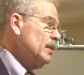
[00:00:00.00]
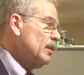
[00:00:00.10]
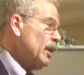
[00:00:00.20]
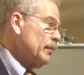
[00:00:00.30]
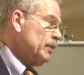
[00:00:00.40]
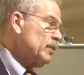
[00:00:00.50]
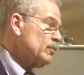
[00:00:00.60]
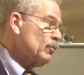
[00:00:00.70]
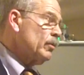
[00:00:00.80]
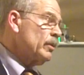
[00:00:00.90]
the
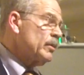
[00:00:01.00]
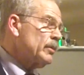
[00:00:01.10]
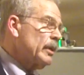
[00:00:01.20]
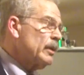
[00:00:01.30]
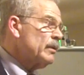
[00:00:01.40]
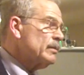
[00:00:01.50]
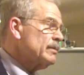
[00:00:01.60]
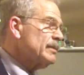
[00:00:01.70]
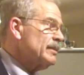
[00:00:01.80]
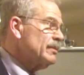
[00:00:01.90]
communist rule that's there
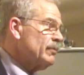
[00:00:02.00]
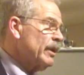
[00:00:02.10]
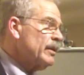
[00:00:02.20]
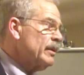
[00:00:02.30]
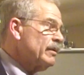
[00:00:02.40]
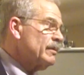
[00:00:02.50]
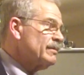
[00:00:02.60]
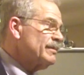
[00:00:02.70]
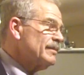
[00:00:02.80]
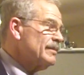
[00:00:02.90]
right now.
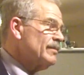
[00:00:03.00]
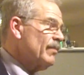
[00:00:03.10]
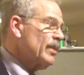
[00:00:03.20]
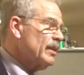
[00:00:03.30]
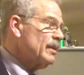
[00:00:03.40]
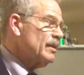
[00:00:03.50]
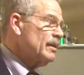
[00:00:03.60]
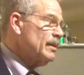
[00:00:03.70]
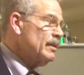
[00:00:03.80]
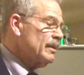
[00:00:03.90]

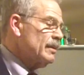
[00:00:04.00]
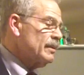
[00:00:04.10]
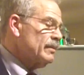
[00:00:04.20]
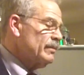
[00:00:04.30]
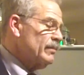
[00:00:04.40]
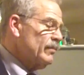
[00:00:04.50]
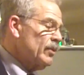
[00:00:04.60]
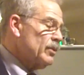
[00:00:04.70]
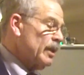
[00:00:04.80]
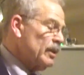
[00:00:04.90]

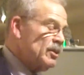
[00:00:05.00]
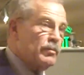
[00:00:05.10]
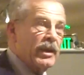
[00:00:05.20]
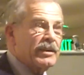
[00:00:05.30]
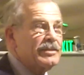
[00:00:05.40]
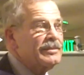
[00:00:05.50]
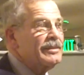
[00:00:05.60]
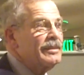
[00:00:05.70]
Uh, Chinese back.